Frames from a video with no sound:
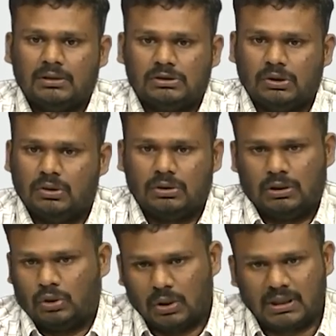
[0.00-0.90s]
so the
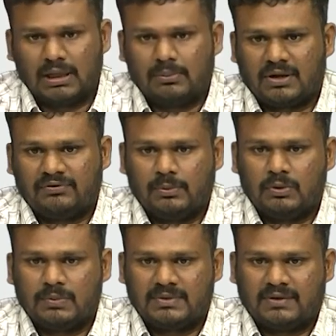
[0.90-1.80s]
total number of
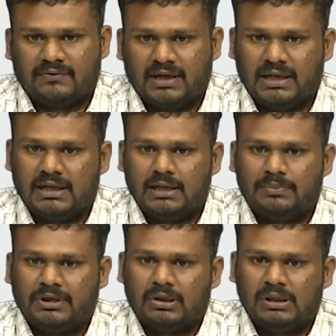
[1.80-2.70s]
subgroups are finite, in
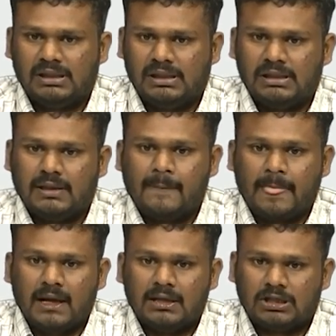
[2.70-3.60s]
particularly
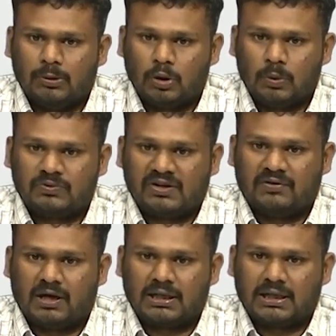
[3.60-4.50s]
subgroups
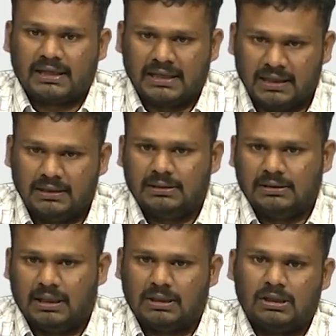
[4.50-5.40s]
of order n,
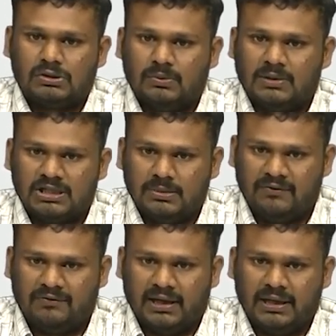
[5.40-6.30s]
that also must
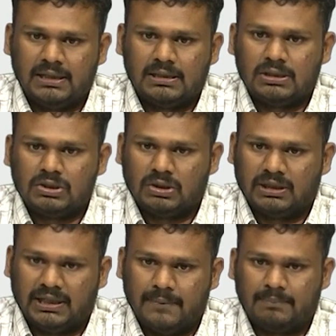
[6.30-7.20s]
be finite. So,
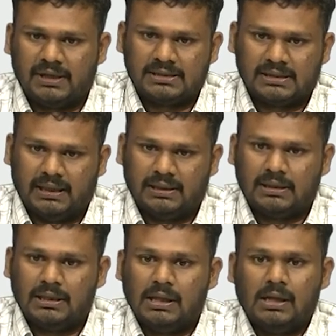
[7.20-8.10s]
that implies that
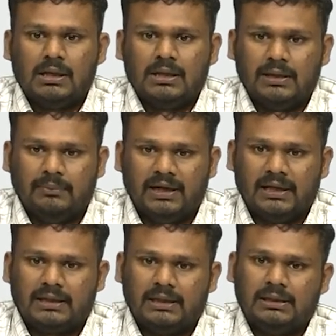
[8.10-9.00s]

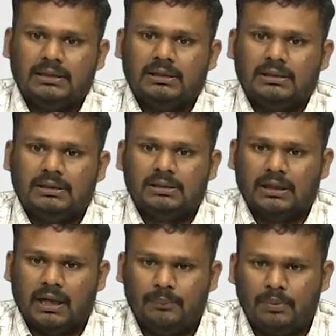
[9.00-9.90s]
immediately
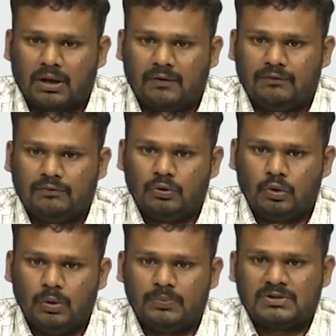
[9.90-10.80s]
the number of
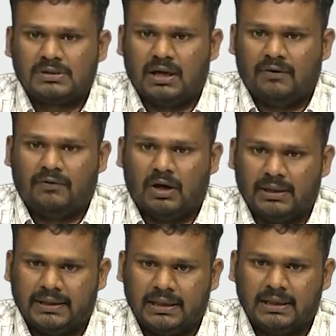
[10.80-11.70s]
groups of
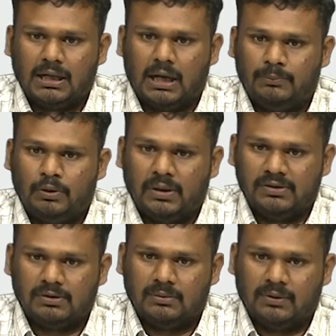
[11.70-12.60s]
order n up to
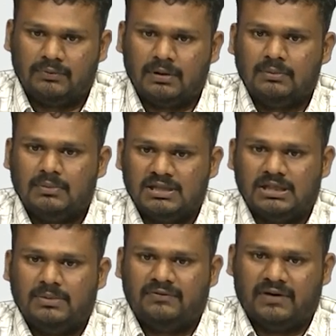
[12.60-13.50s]
isomorphism
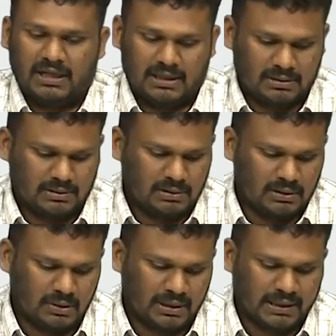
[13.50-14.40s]
must be finite.
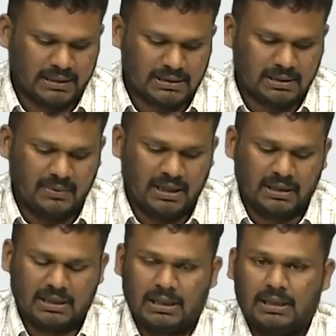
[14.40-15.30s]
Okay, that is
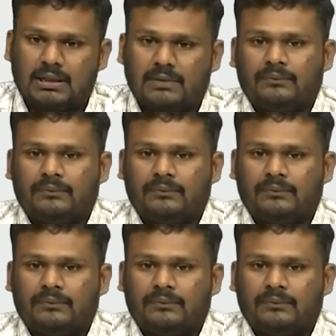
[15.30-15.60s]
immediate corollary.